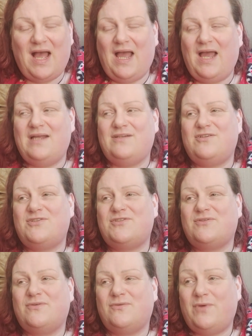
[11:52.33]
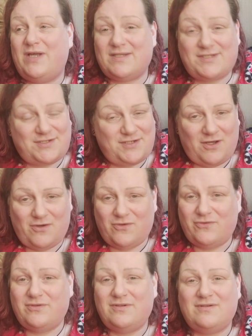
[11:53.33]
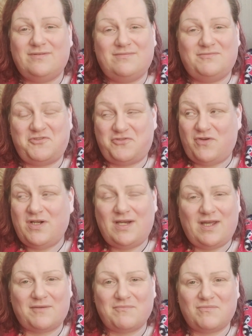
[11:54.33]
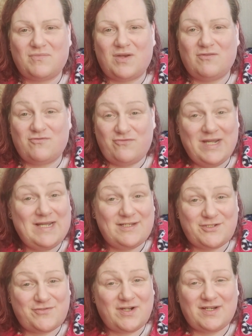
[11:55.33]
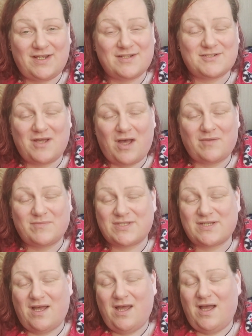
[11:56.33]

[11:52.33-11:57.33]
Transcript: and we are still struggling, really struggling at times.